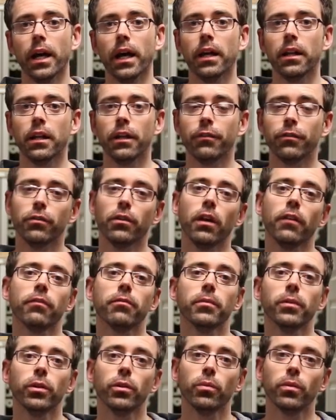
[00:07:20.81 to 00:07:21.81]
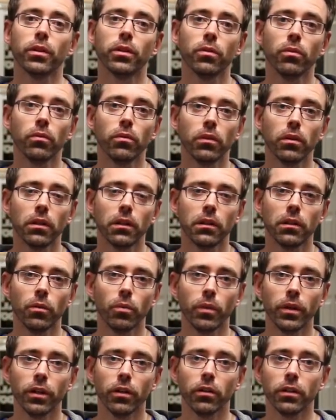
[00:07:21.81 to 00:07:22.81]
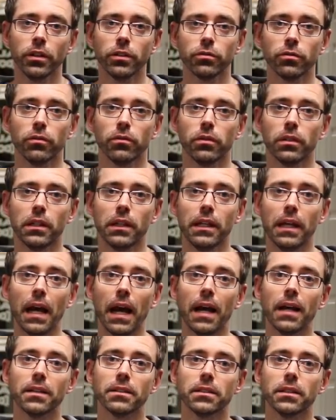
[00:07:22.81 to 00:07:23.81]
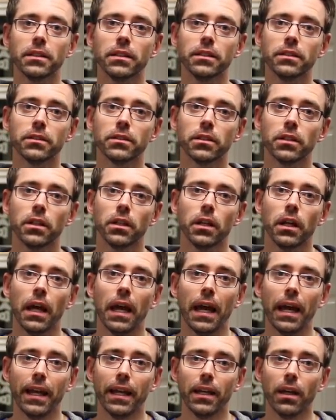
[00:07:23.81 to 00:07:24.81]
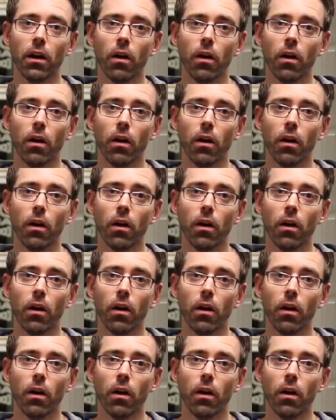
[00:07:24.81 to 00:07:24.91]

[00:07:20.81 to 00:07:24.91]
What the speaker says: and if you're not familiar with the wheel he has is an